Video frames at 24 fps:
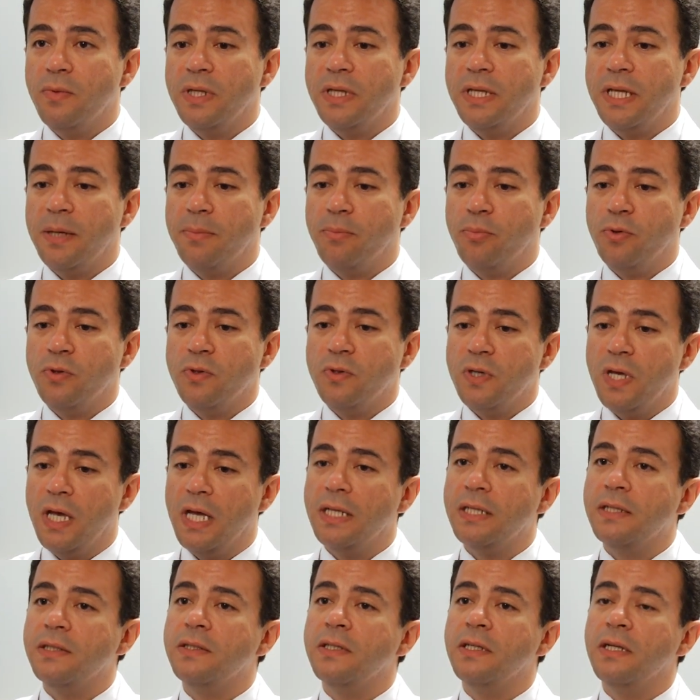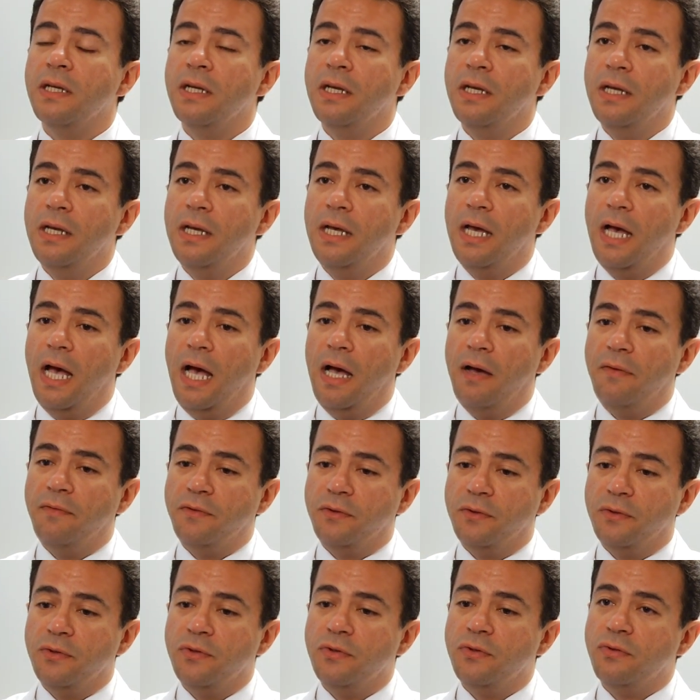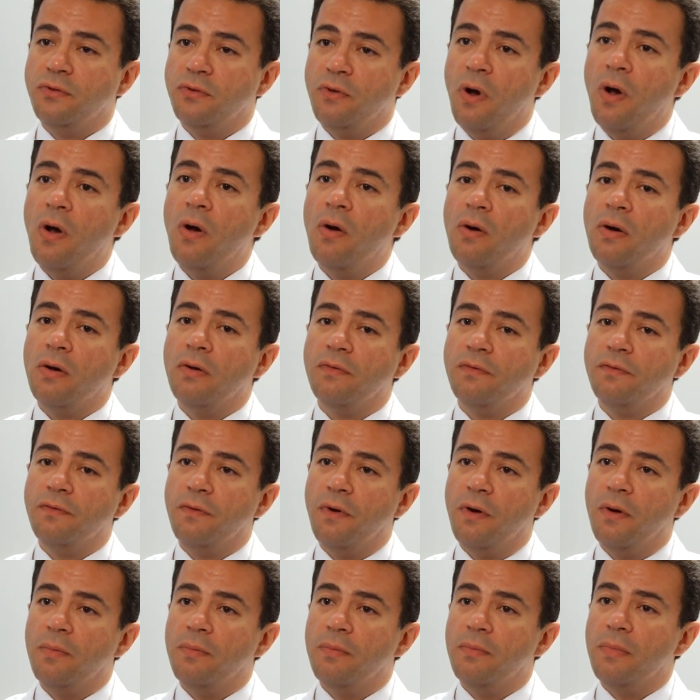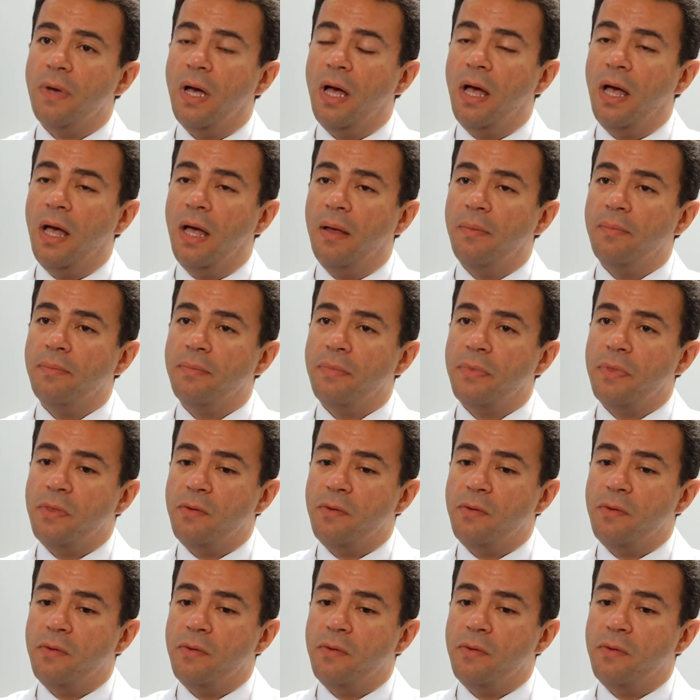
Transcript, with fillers: when they present after stroke from um,